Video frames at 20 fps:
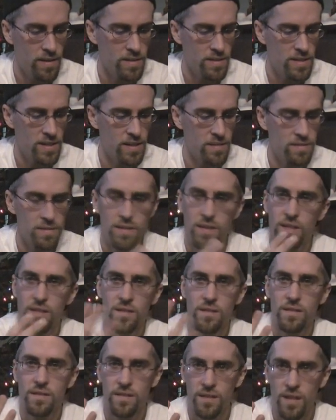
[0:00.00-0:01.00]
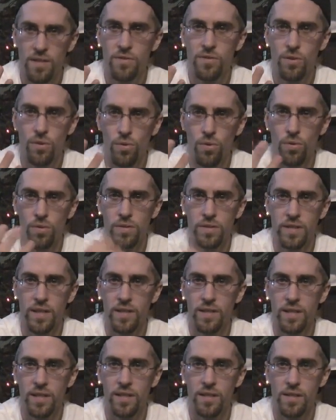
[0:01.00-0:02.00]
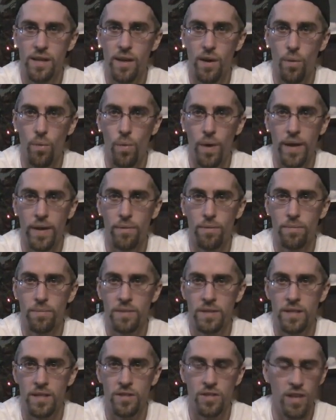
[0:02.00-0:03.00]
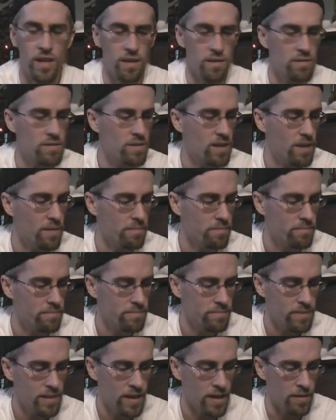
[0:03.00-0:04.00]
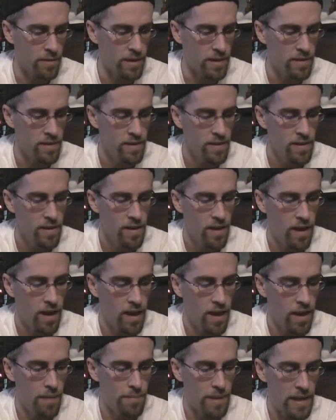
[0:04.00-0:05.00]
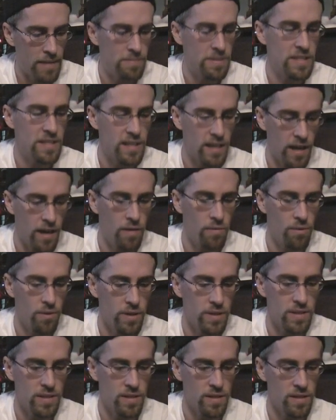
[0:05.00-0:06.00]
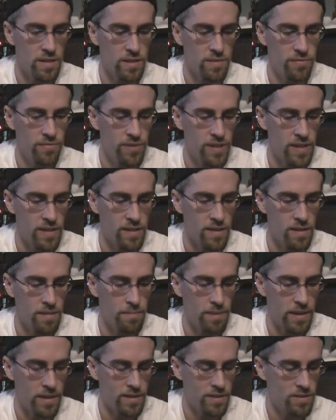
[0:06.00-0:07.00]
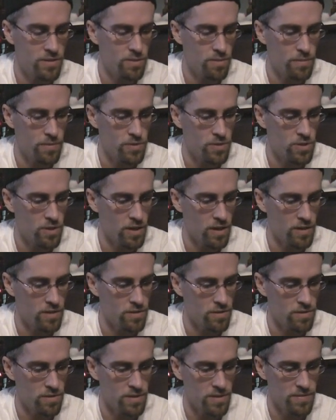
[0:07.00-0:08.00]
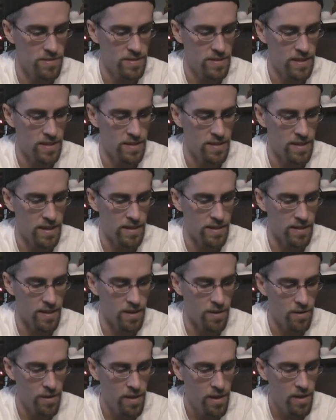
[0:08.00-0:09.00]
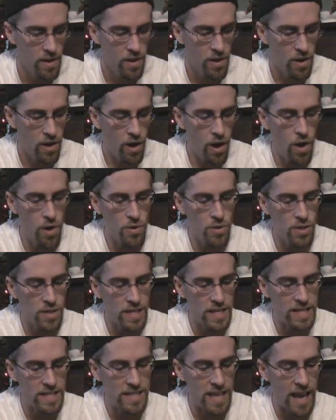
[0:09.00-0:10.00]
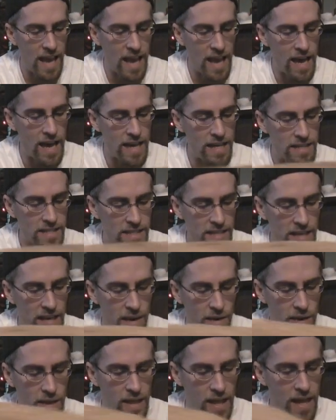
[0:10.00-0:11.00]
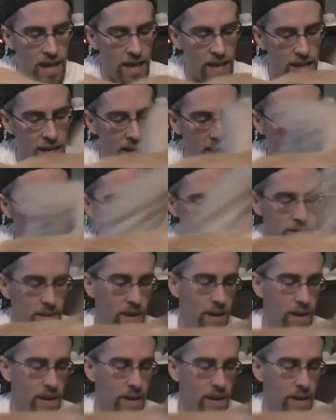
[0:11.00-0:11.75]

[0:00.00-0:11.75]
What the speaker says: it sounds cool. It sounds like he's like a white DJ or something. Anyway, MC Elroy is going to defeat the mighty Superchargers of San Diego. Oakland at Carolina.